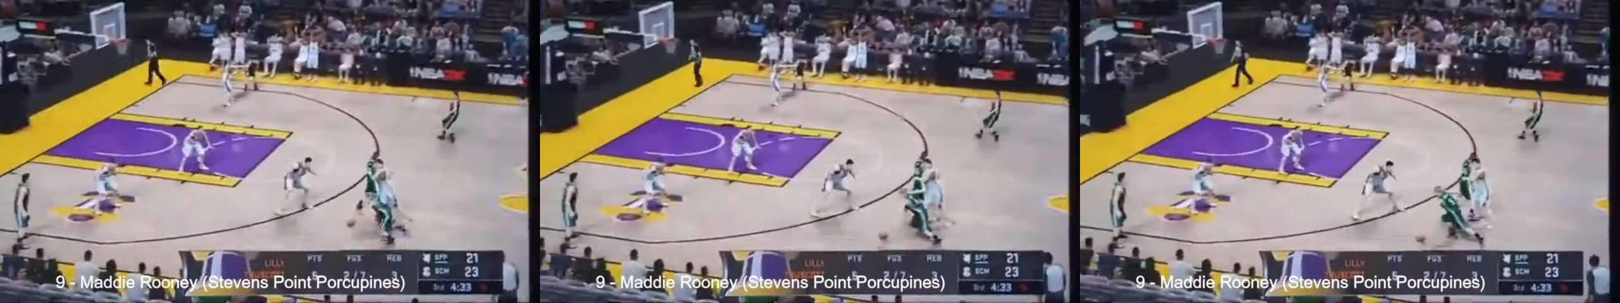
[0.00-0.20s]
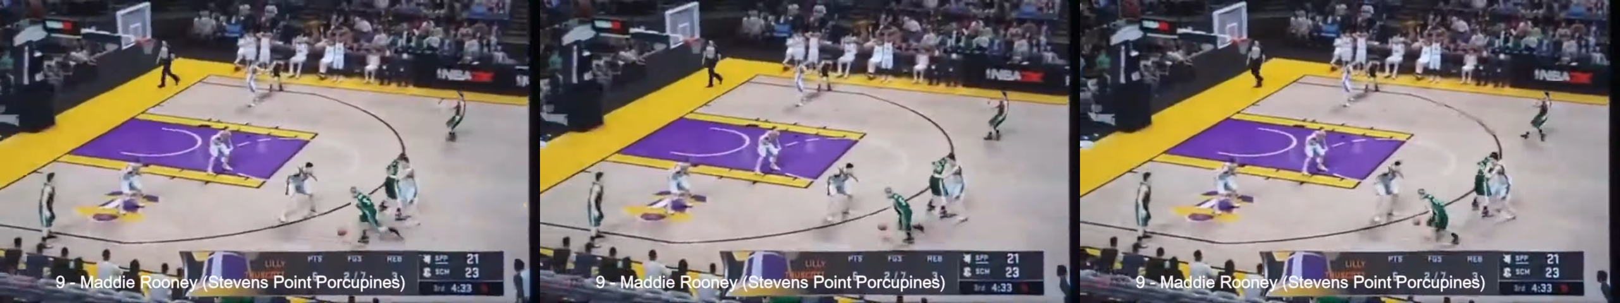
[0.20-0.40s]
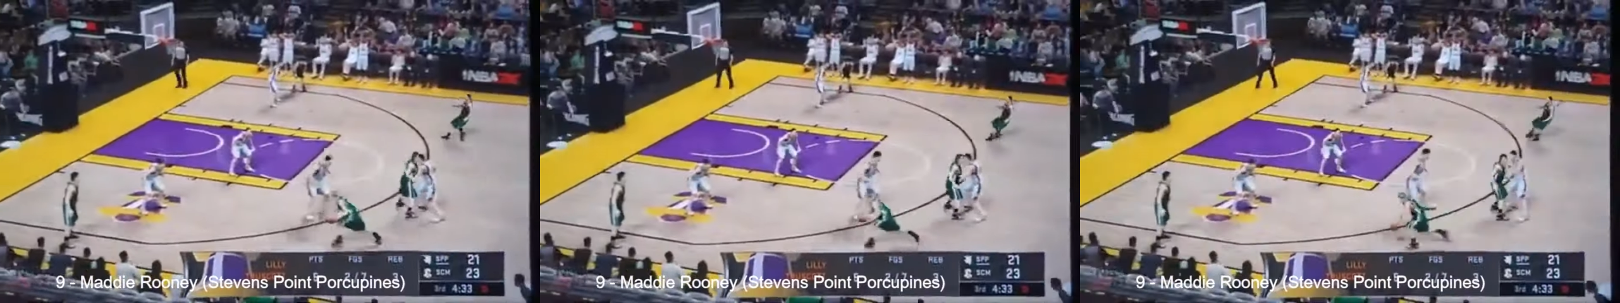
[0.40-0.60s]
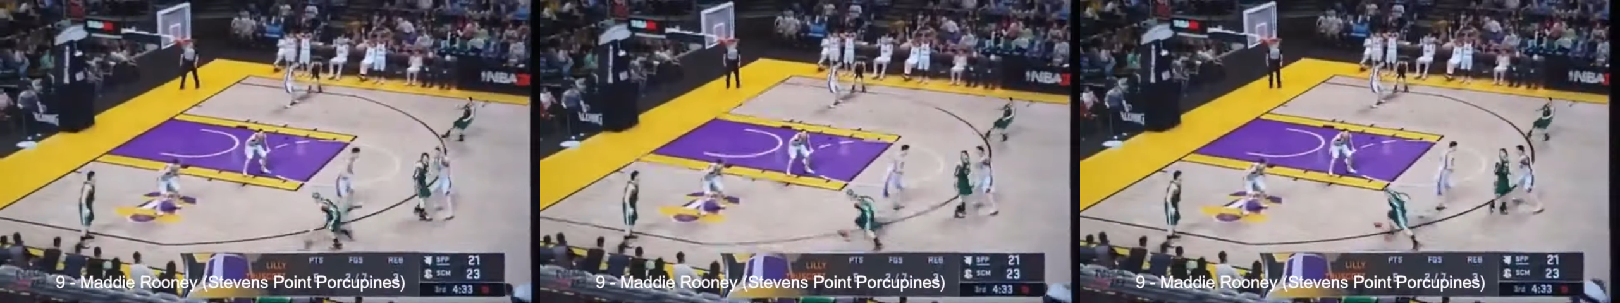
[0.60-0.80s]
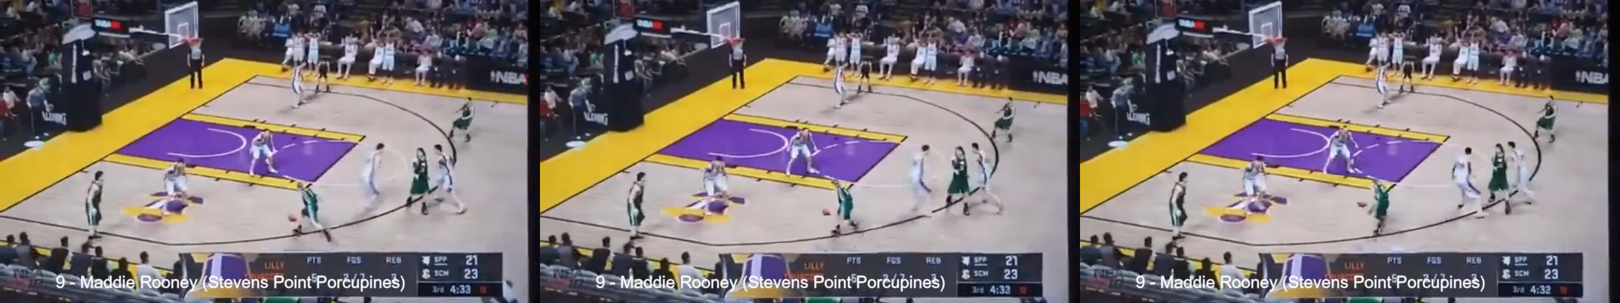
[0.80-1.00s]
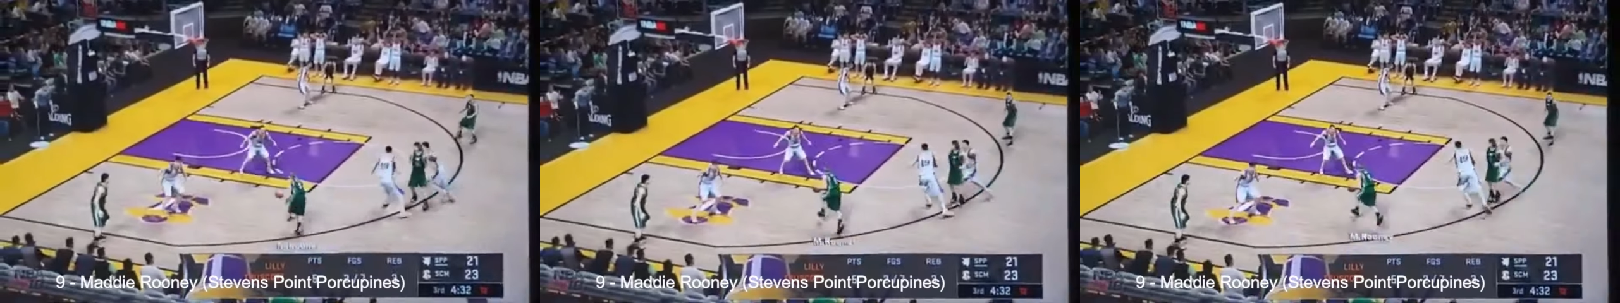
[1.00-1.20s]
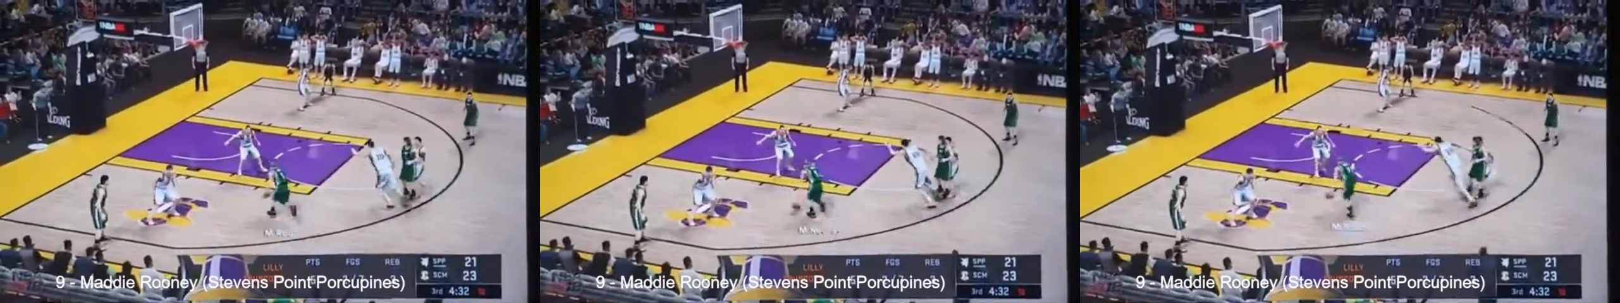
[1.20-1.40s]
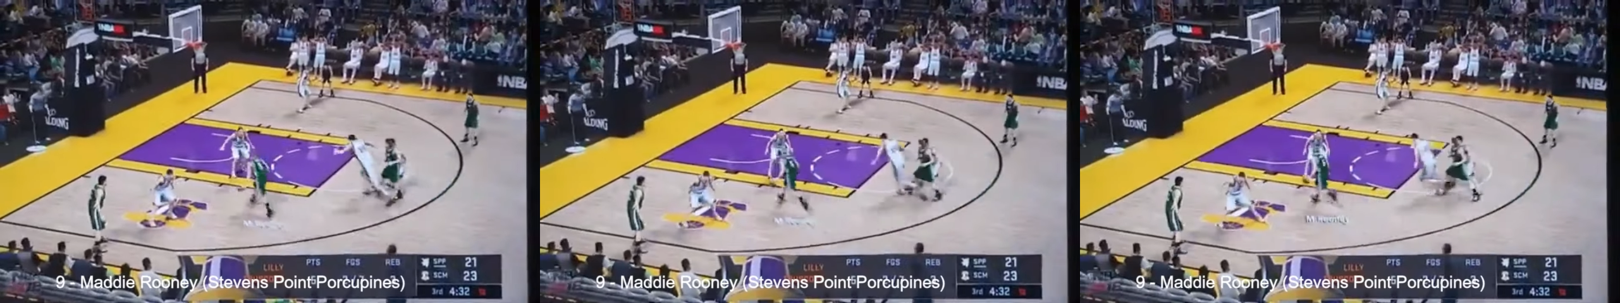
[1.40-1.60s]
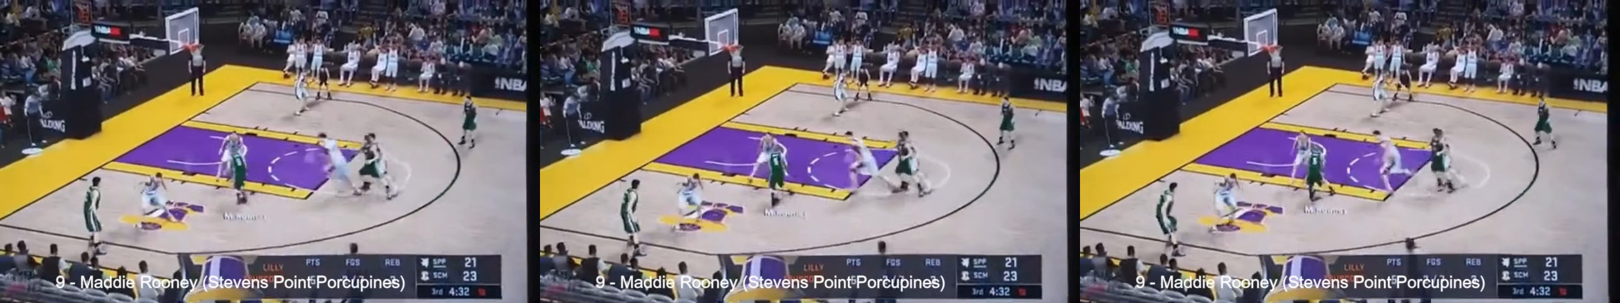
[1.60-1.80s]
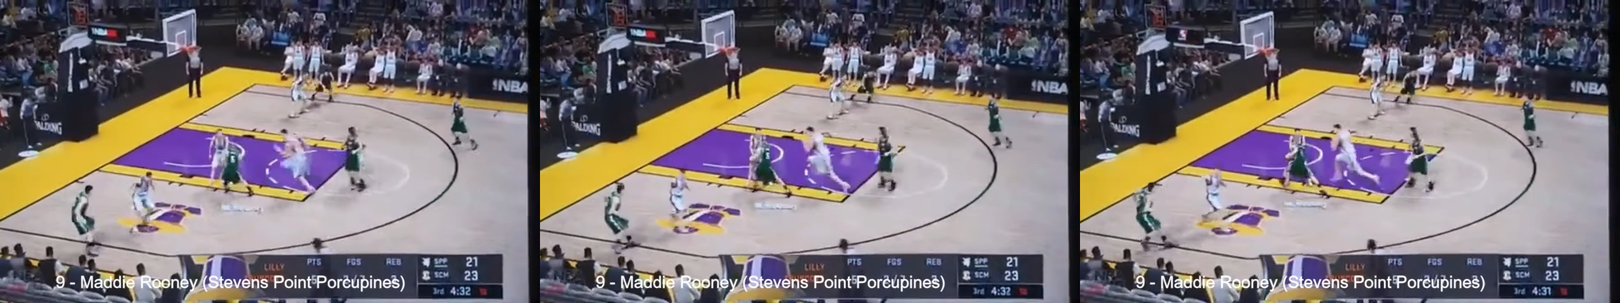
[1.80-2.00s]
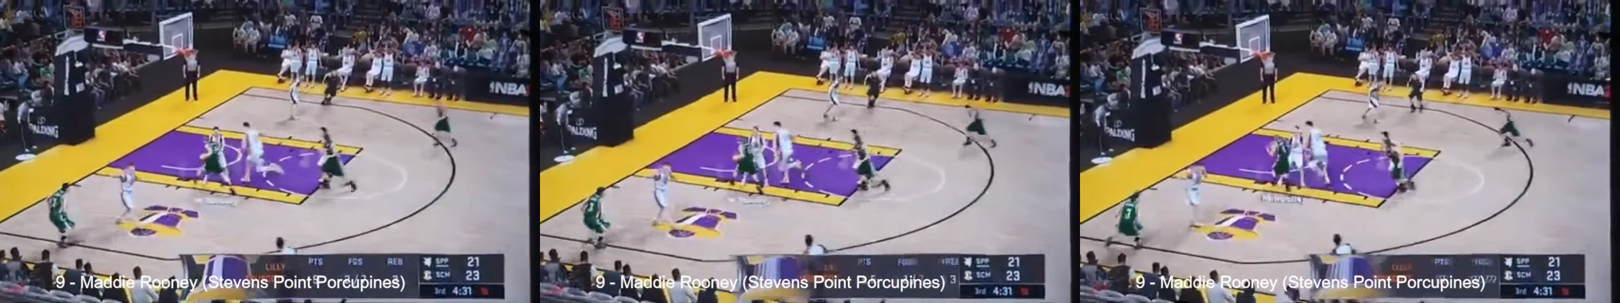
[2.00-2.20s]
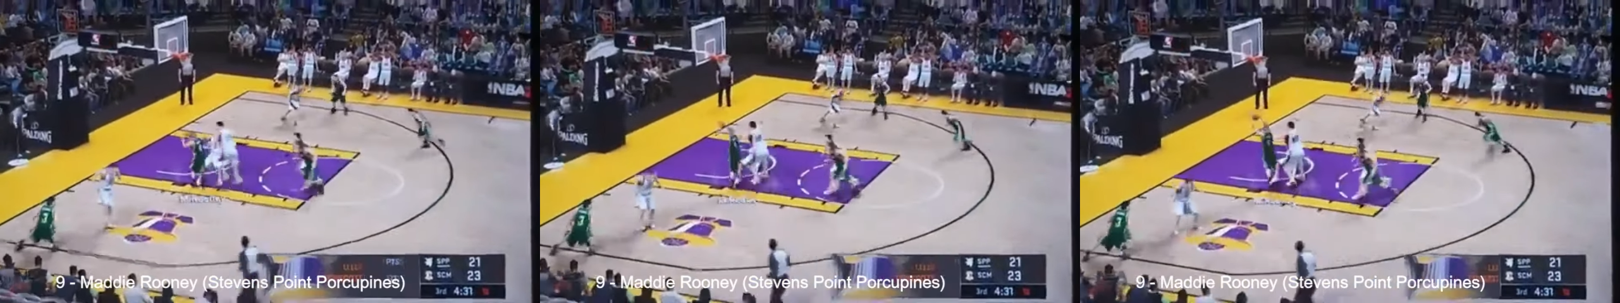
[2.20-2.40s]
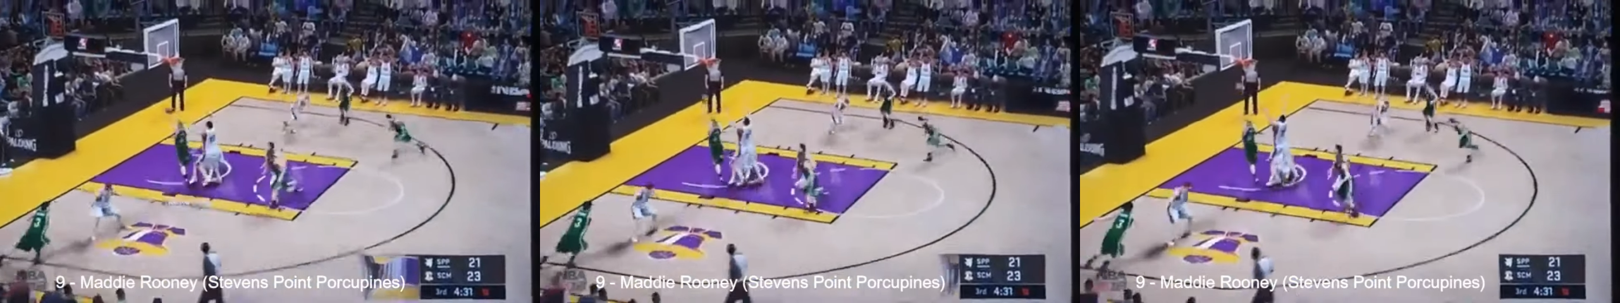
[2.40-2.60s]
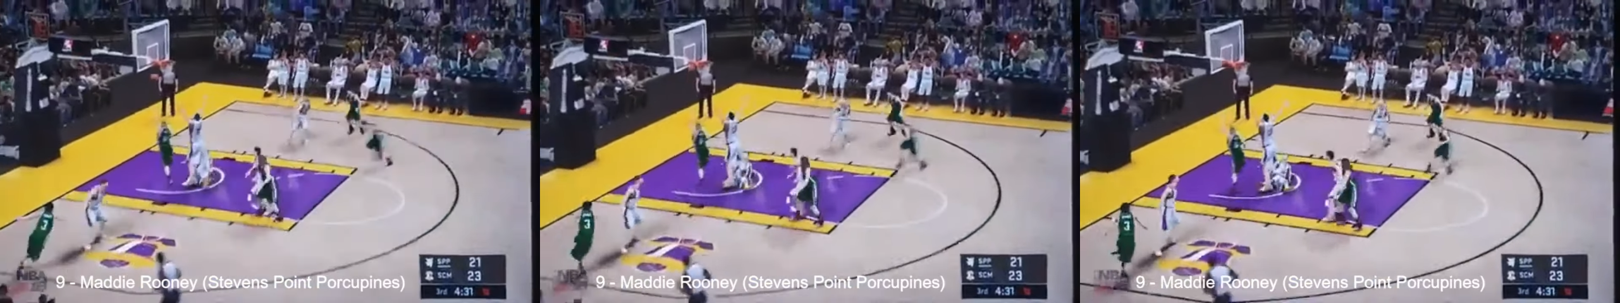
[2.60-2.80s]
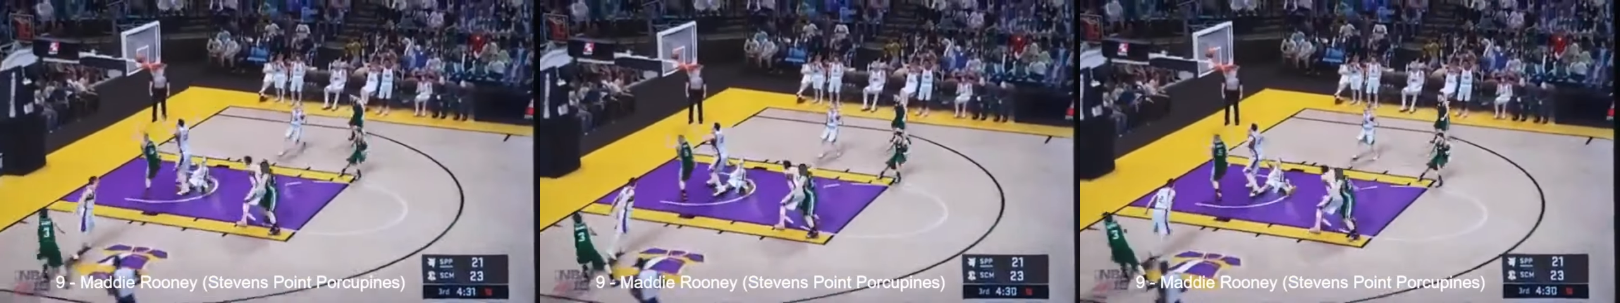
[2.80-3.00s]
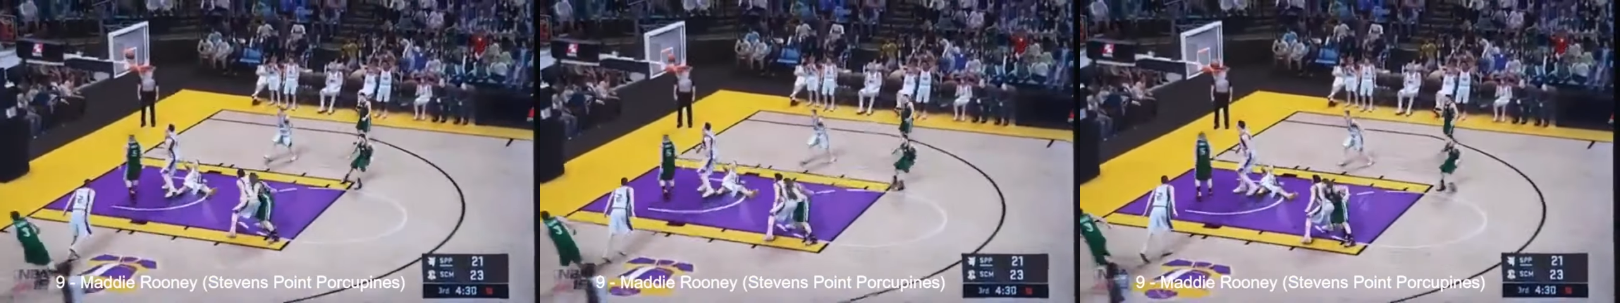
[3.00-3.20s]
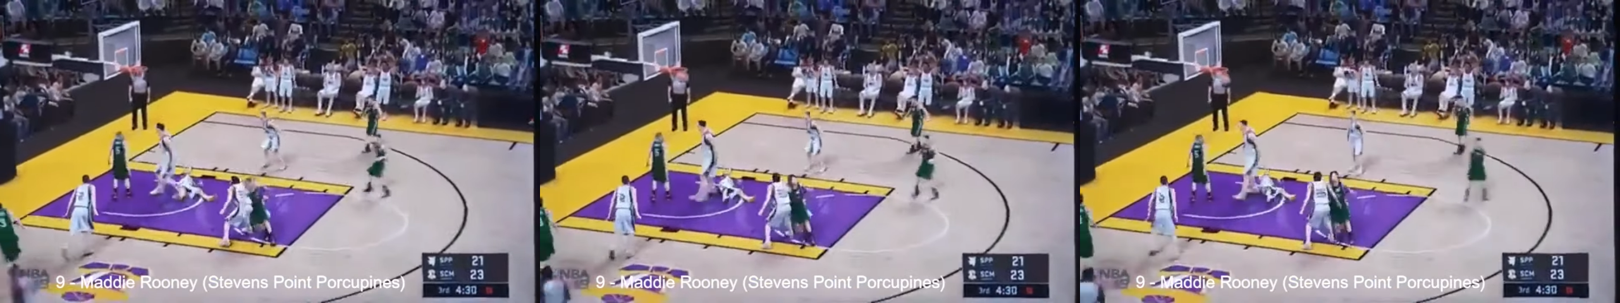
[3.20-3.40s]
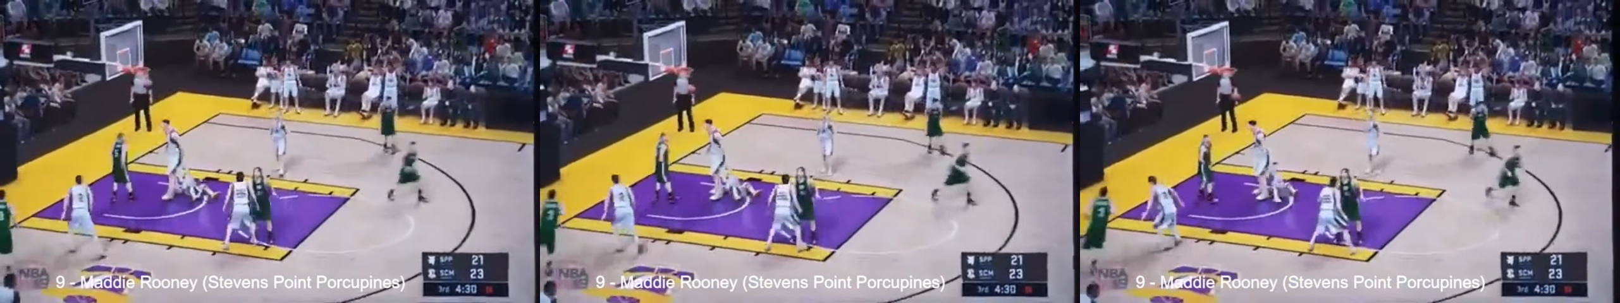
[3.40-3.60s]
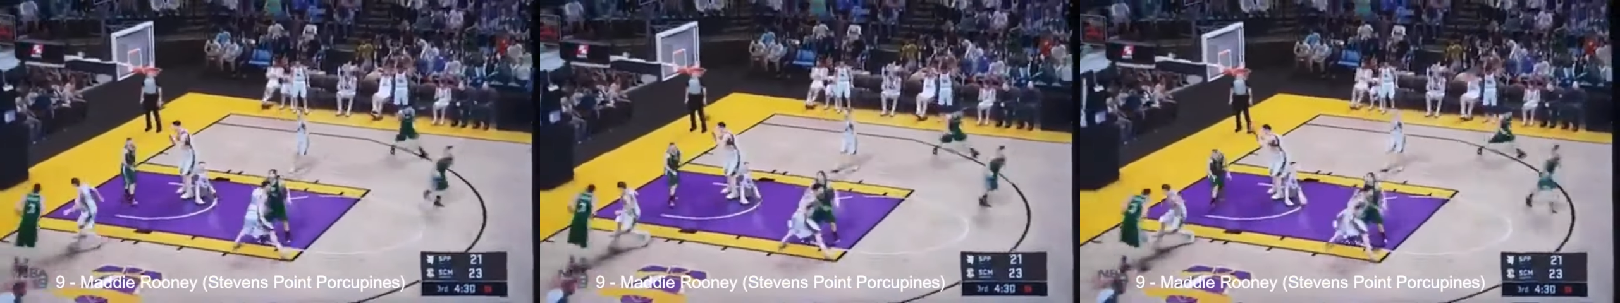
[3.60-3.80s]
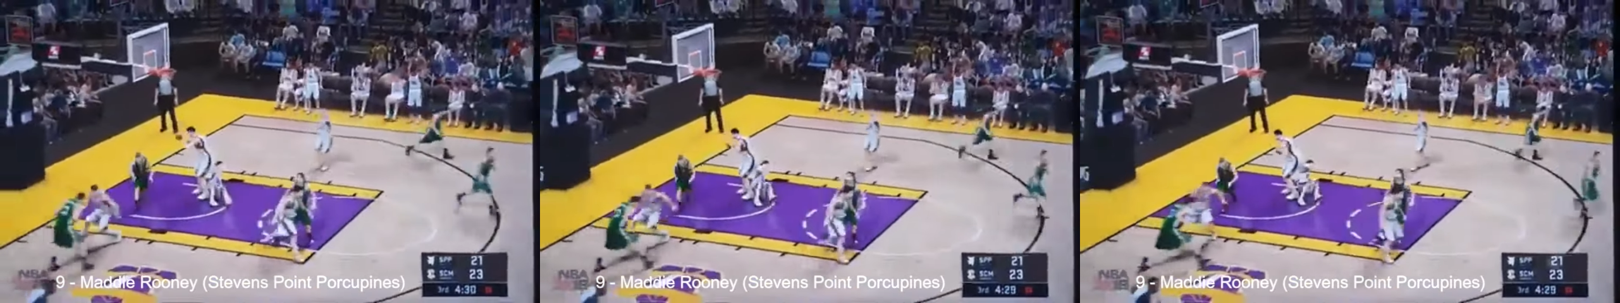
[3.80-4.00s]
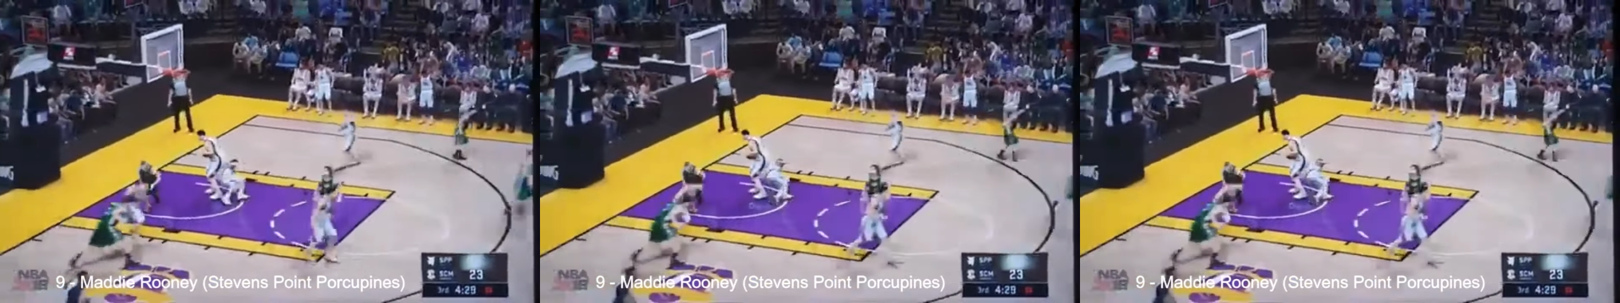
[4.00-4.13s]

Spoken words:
Nobody's mouth can be seen.